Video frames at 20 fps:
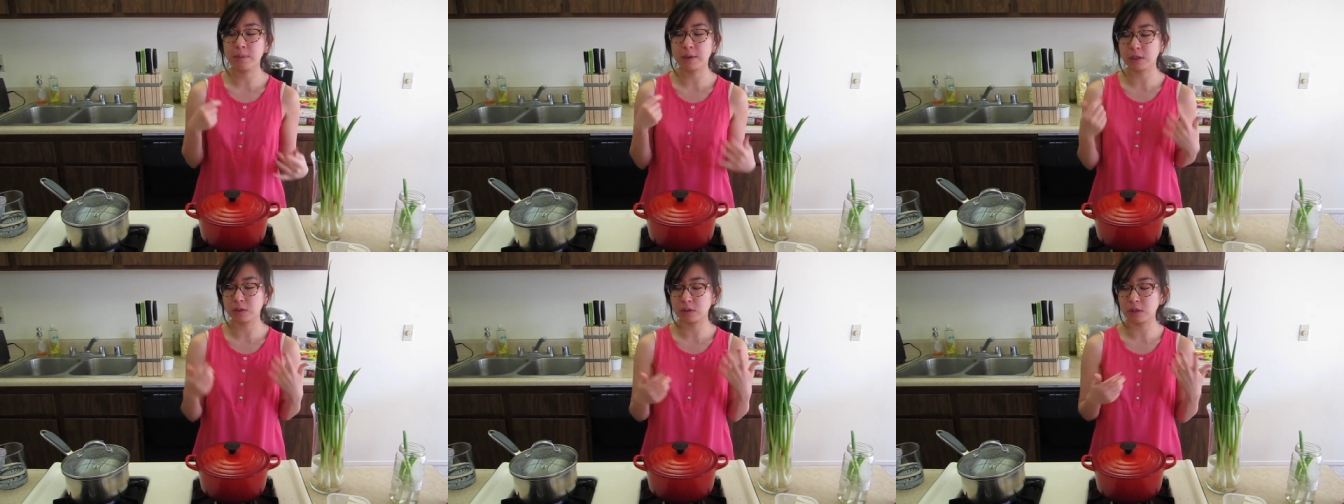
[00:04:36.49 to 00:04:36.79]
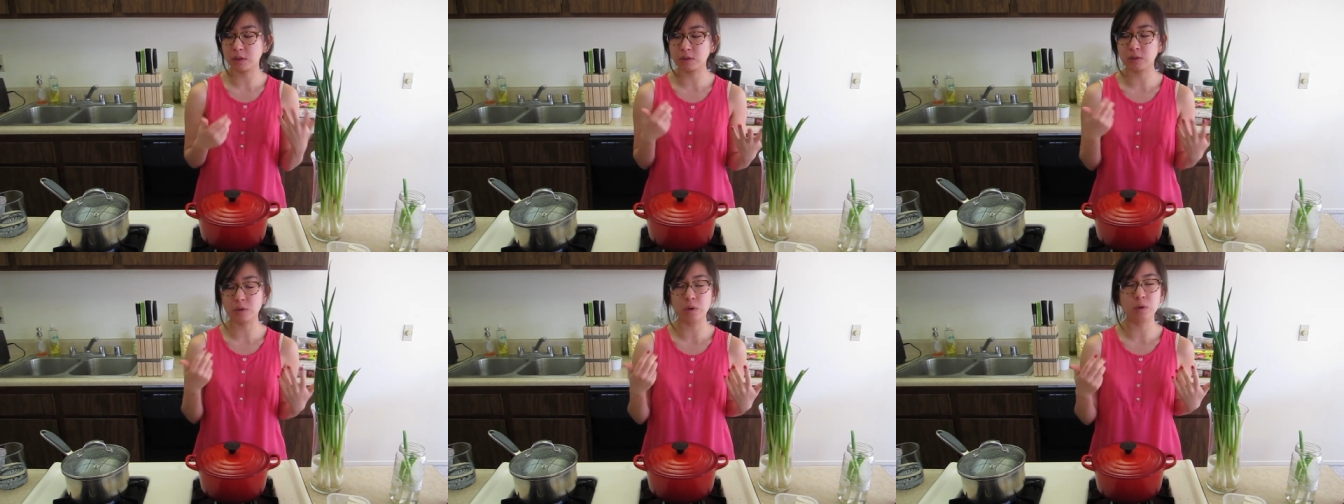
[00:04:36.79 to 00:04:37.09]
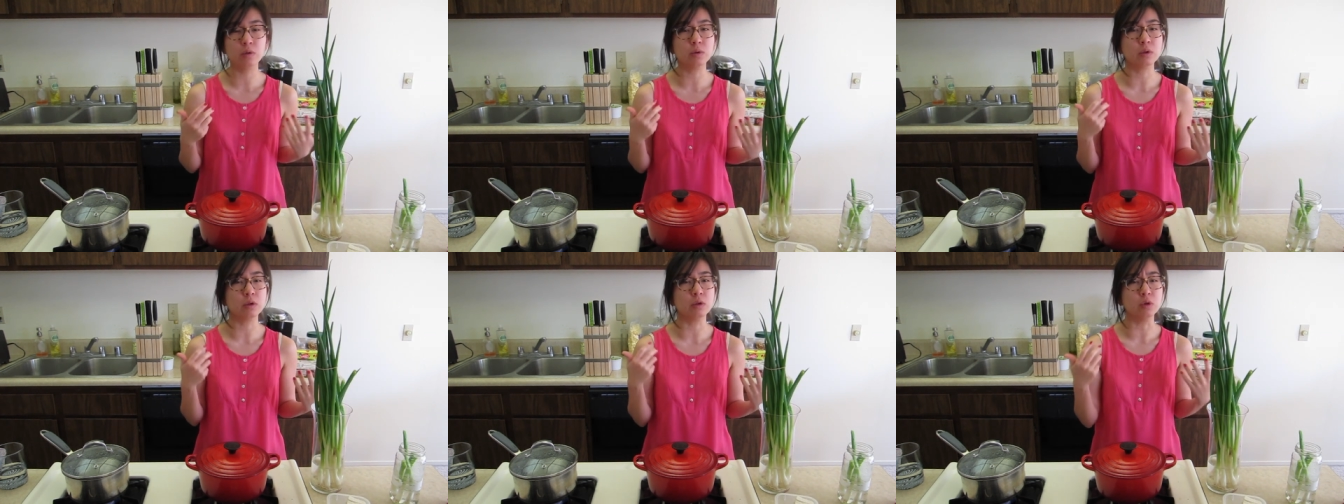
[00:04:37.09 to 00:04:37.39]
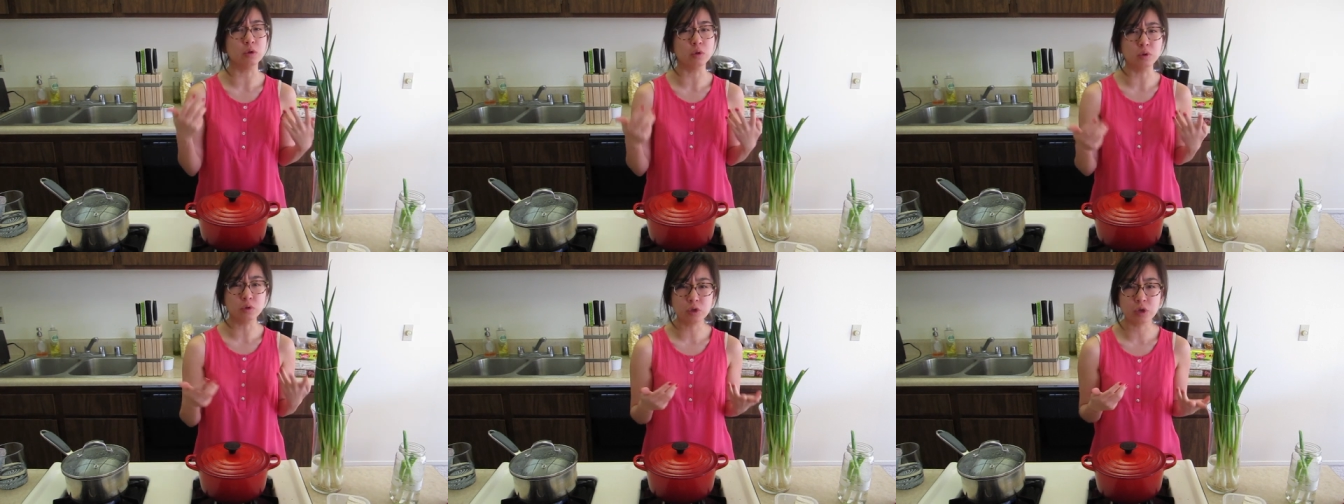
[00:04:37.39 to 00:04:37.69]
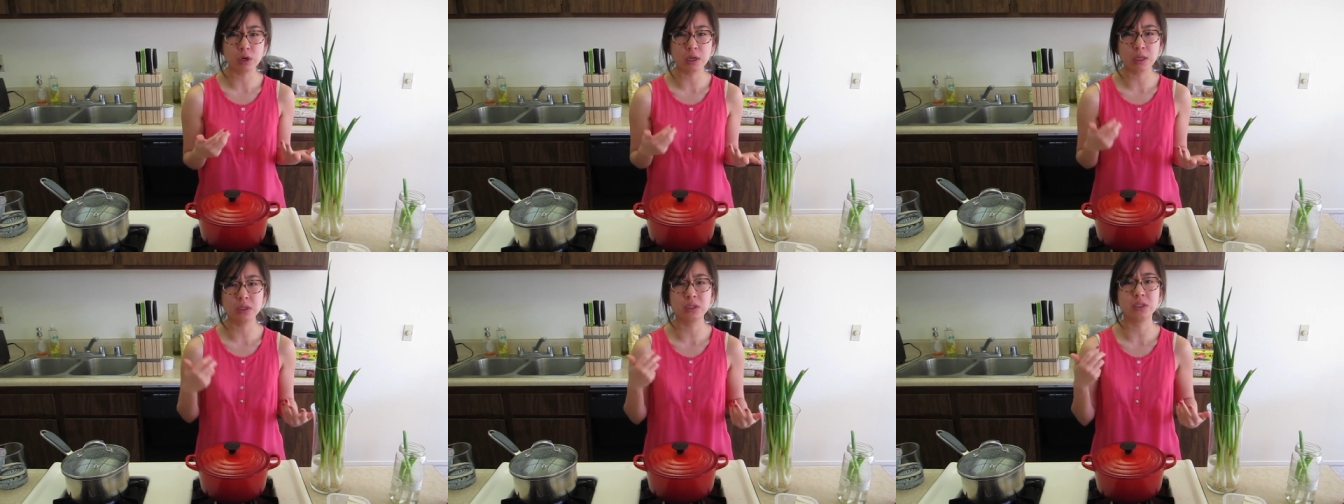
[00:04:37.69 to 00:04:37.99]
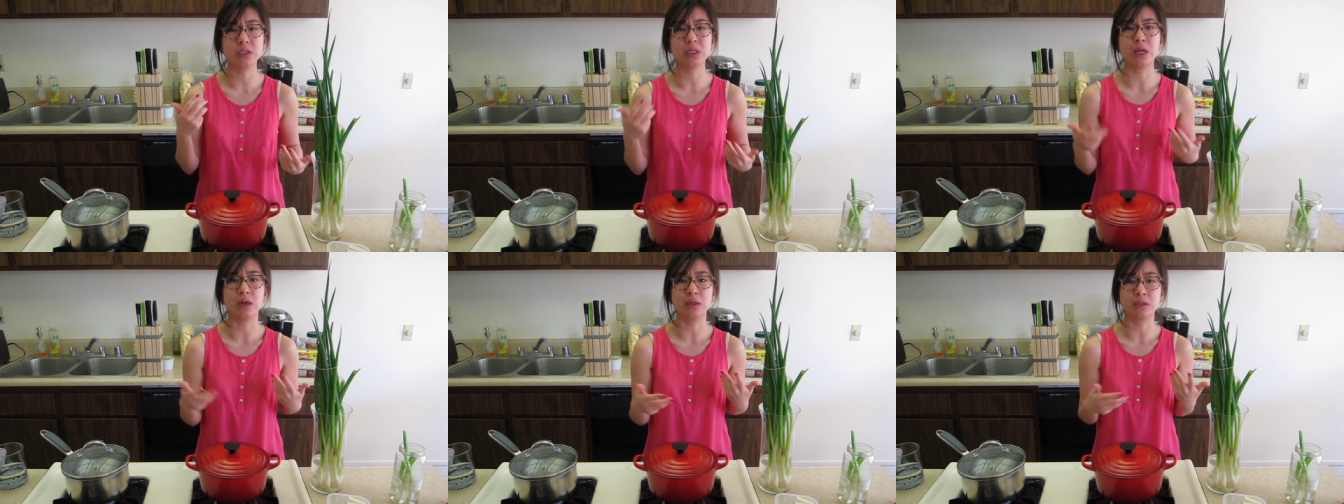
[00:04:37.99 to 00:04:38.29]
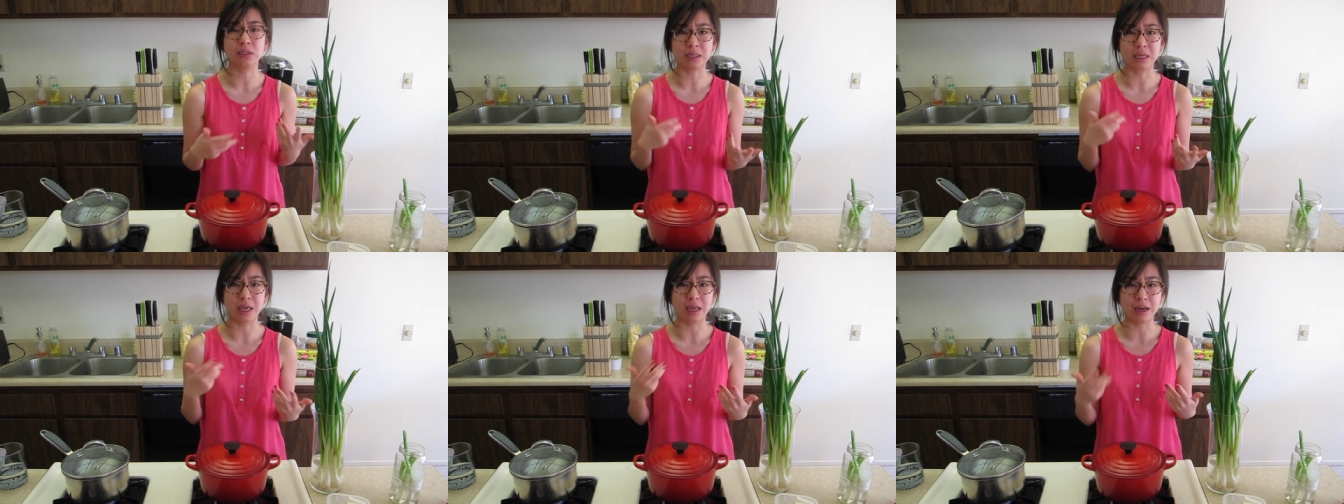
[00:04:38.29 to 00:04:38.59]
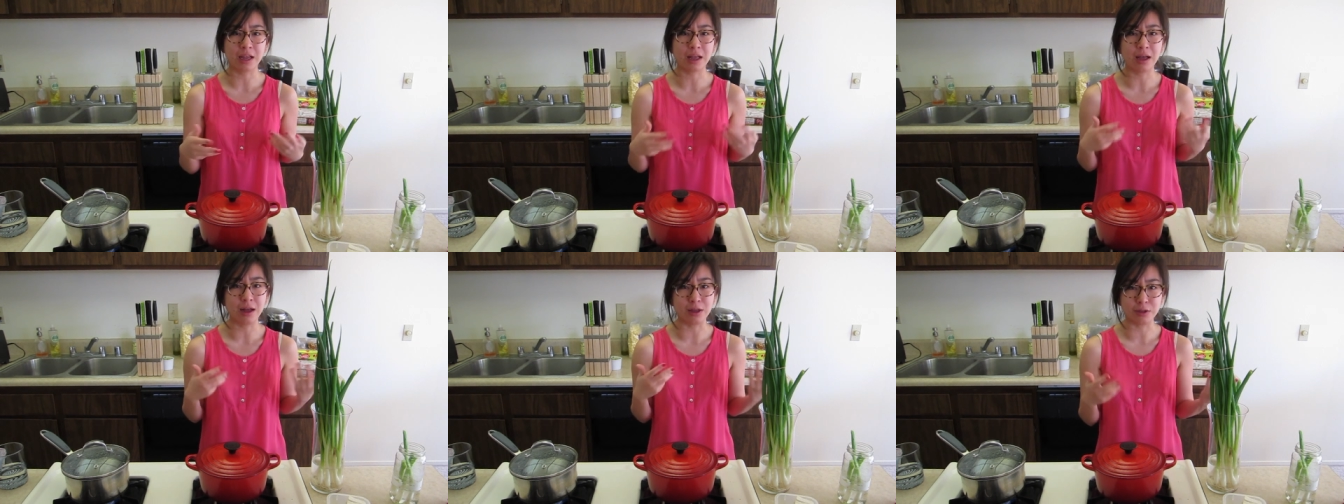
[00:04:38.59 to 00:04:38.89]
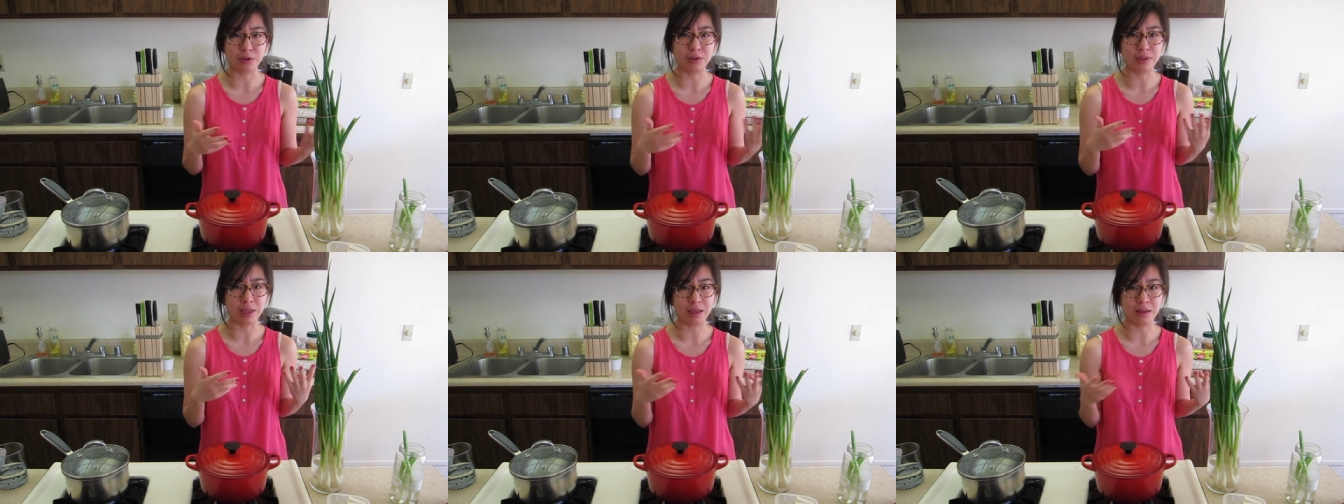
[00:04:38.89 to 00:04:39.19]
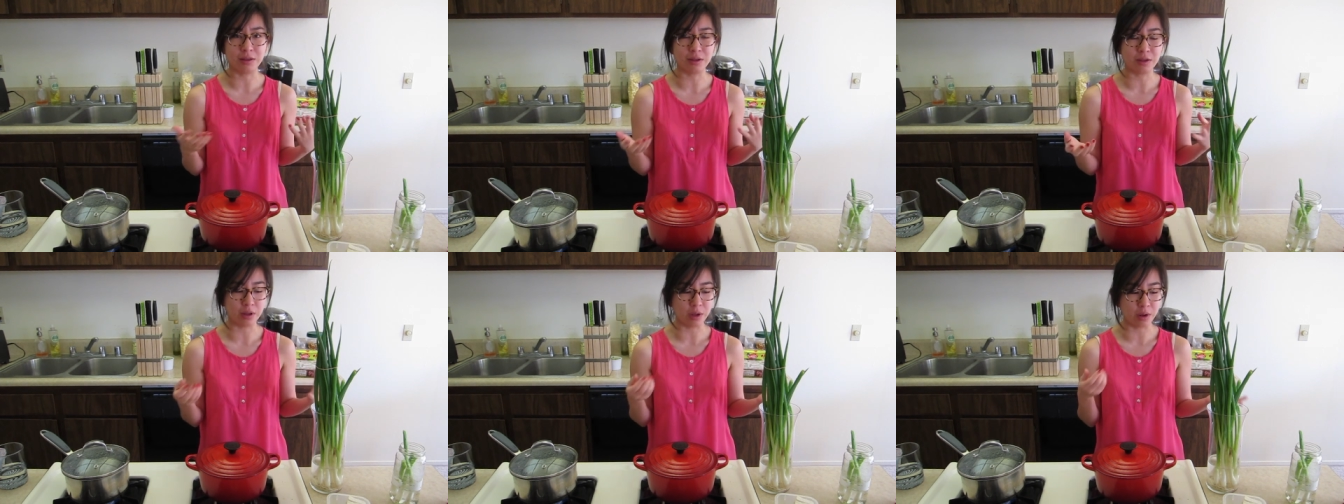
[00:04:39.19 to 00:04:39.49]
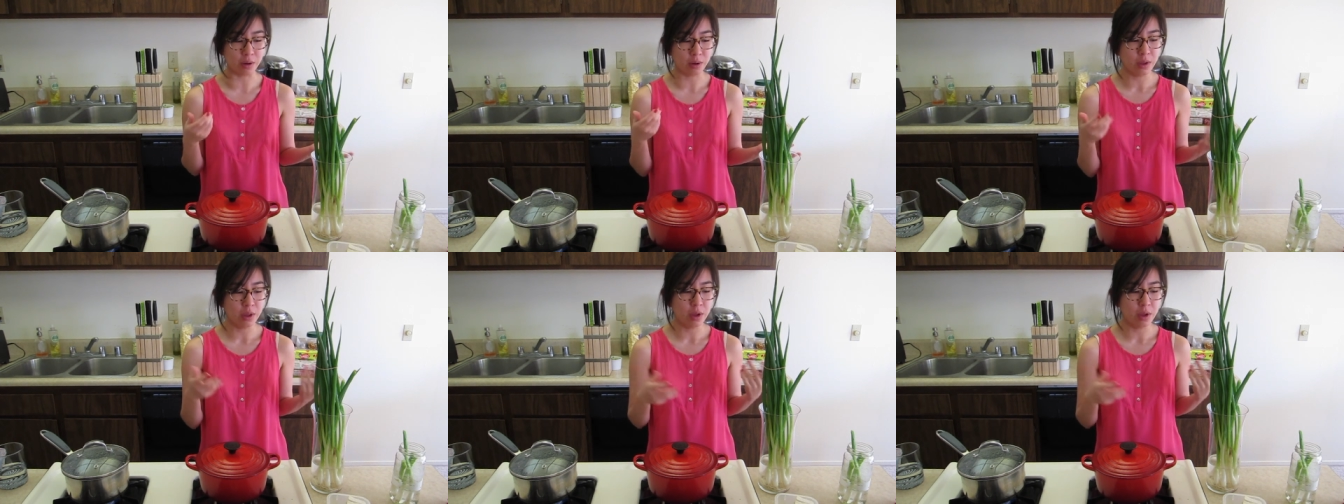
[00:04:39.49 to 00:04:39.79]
because there's no nutrients that it's getting other than, you know,